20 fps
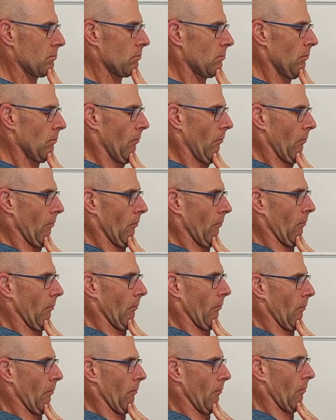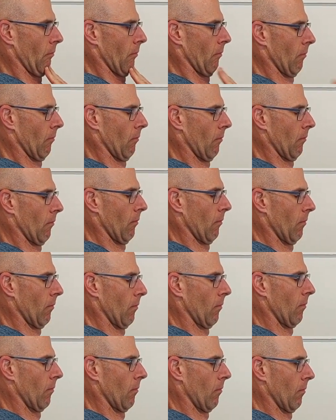
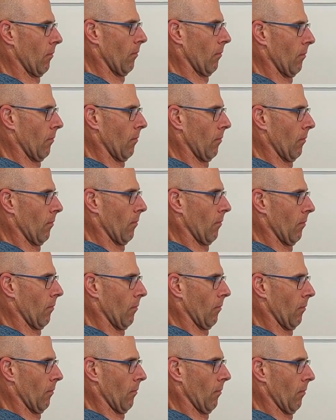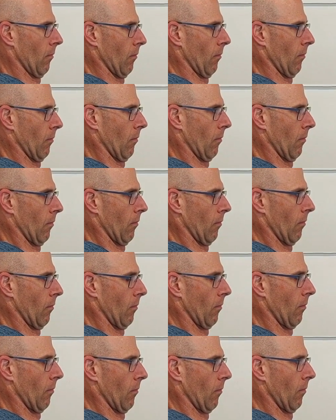
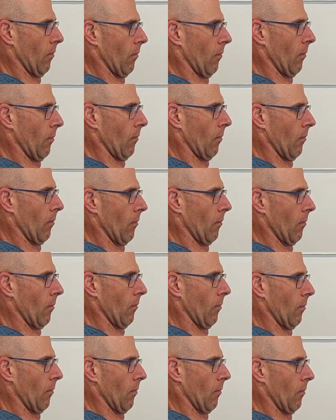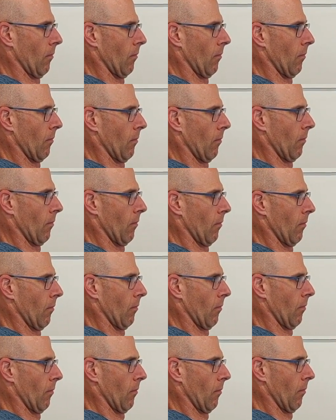
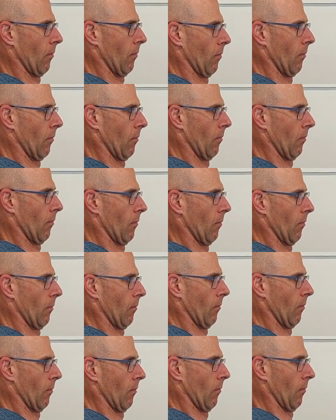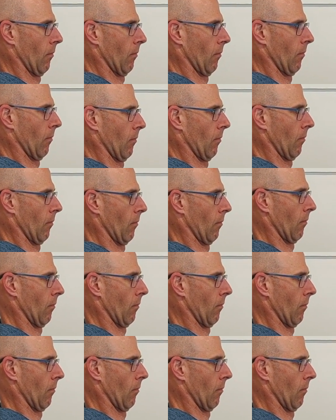(silence)